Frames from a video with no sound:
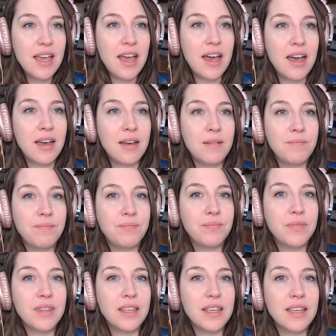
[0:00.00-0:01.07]

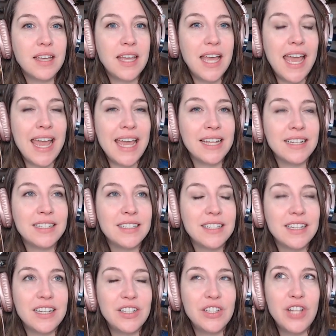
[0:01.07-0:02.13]
um, and
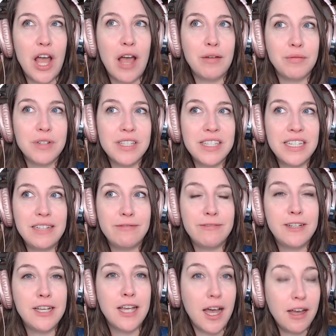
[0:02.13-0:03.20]
not receive
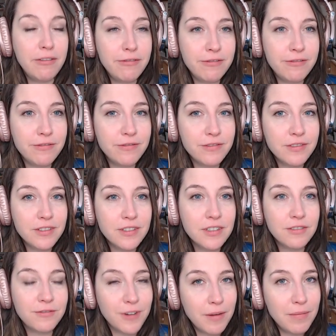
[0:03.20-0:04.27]
guff
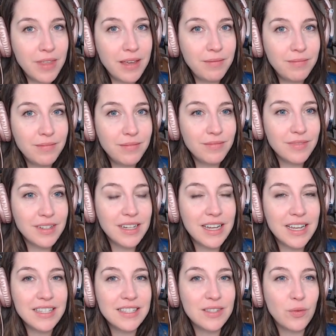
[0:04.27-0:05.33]
from them.
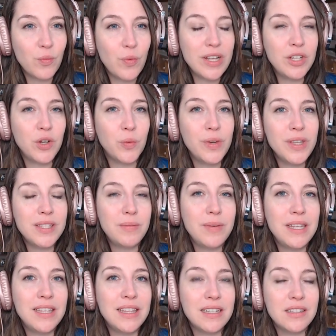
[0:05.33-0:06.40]
Because when you're with
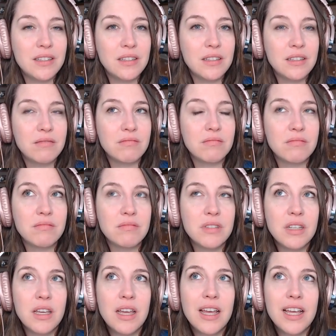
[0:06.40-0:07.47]
somebody that
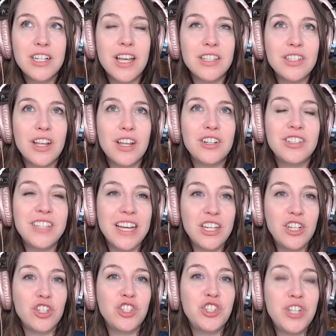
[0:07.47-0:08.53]
doesn't understand
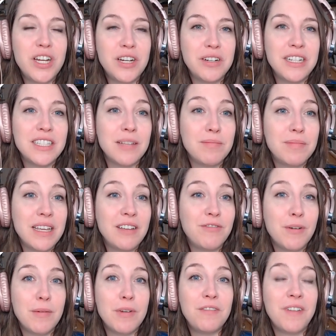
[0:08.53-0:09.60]
you're sharing something
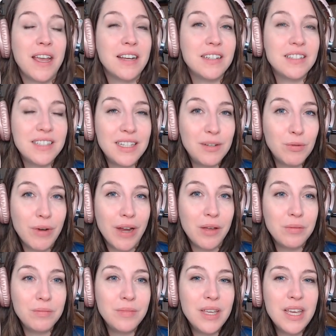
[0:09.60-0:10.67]
from a fantasy
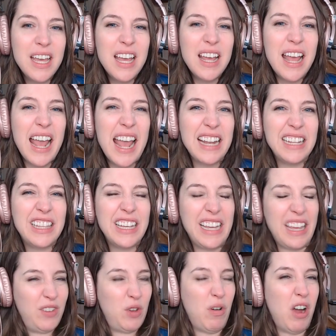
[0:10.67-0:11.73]
realm and they
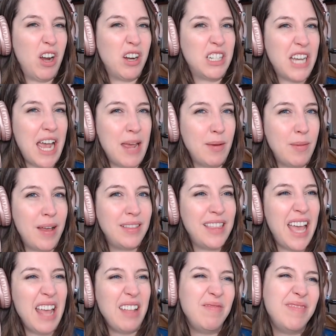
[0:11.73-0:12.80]
give you a hard time about
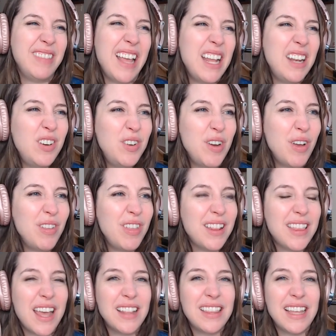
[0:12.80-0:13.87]
that, I don't know
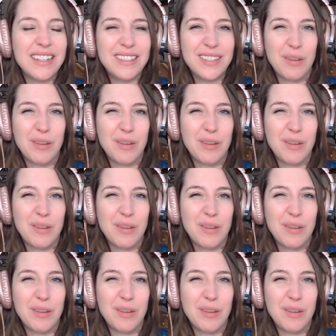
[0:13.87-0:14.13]
that, that that's